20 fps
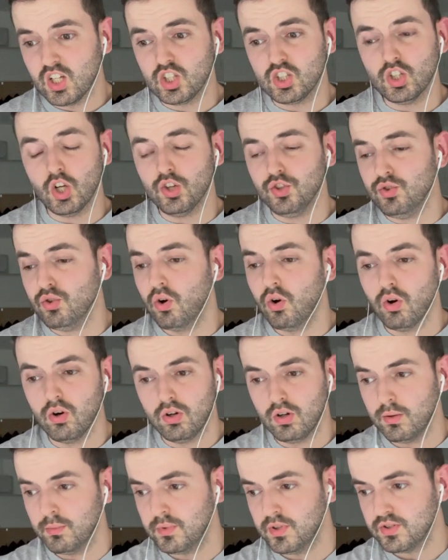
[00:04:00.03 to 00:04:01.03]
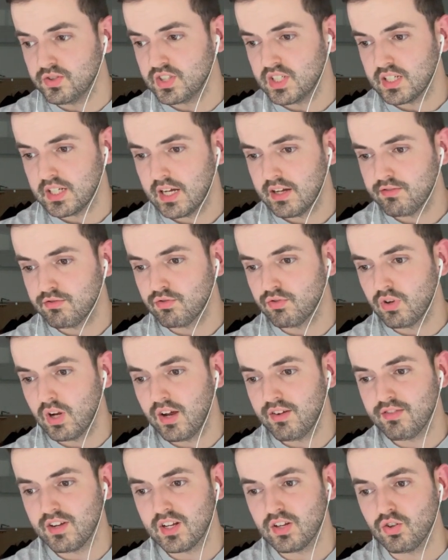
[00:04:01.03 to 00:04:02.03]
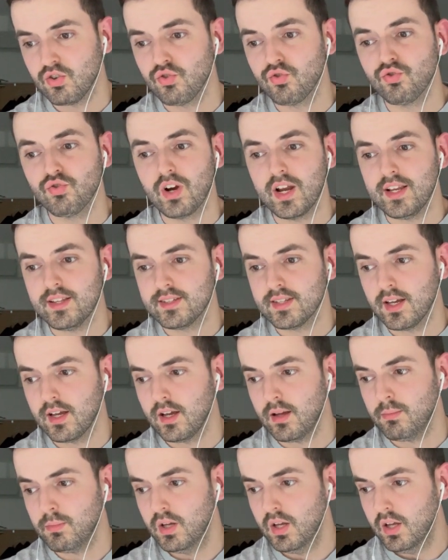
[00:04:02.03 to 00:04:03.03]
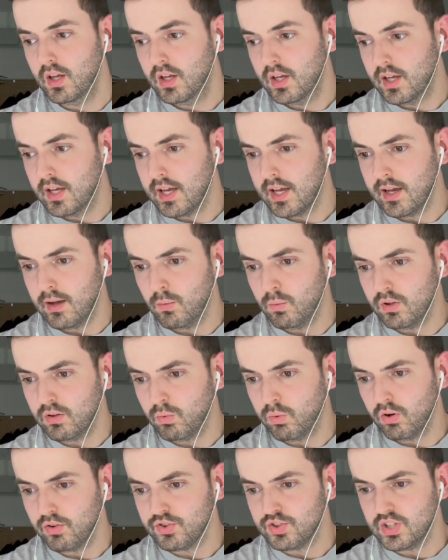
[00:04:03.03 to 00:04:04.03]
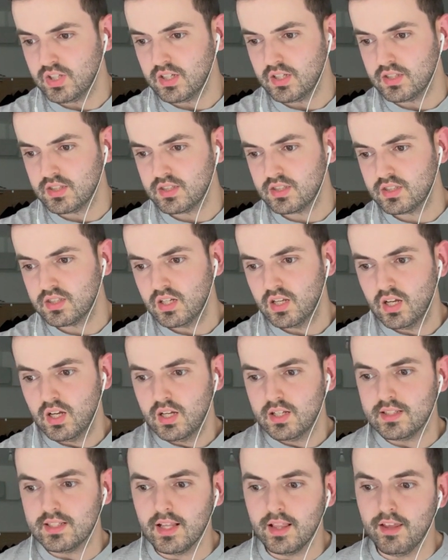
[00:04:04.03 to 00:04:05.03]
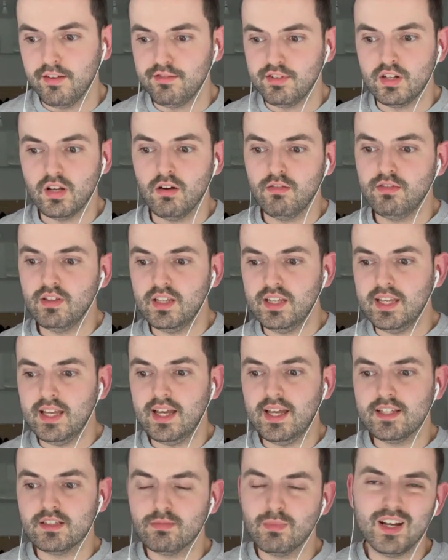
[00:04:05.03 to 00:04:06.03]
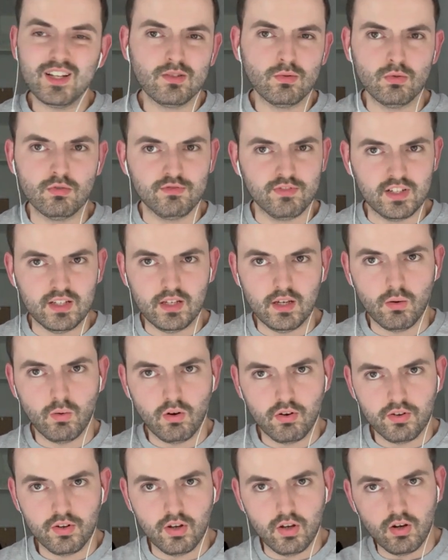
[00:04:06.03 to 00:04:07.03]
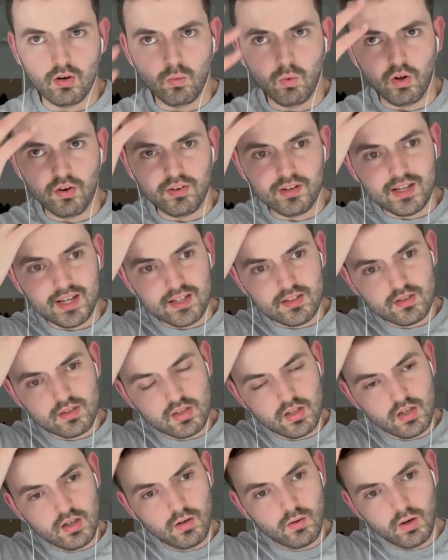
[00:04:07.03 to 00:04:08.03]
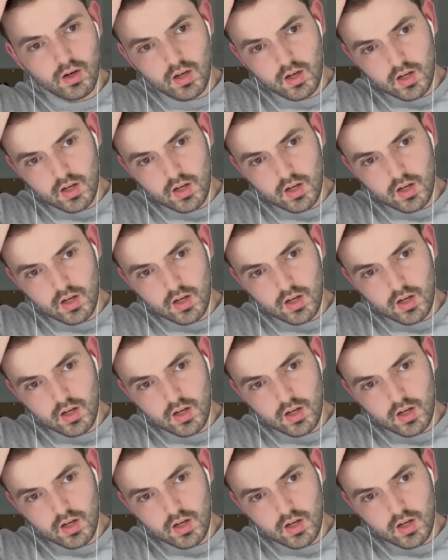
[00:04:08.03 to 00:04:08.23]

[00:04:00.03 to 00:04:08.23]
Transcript: Adore her music. Have had a great time with what she's delivered over the years. Might do a video on her one day too,